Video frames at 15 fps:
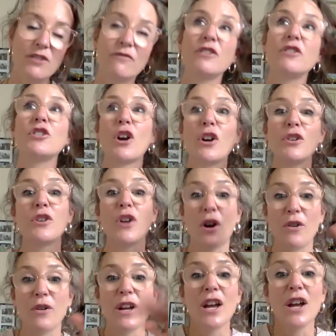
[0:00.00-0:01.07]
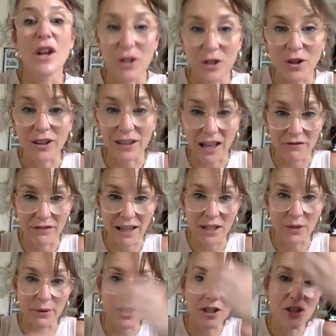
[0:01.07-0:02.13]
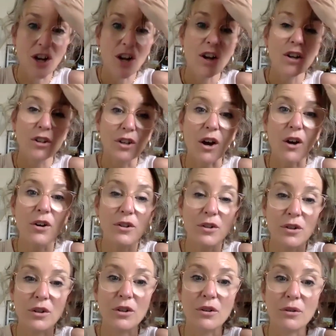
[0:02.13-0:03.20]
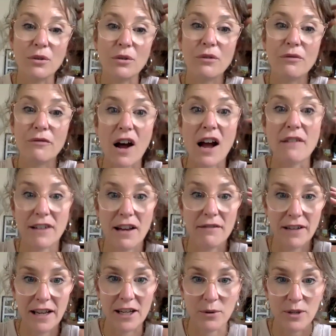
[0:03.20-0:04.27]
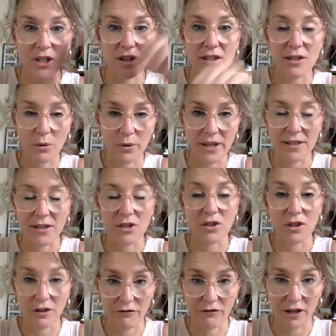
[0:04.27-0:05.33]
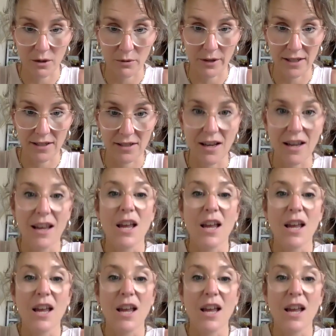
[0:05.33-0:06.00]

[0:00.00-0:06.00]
you don't know your love language, go Google 5 love languages quiz and do the free quiz,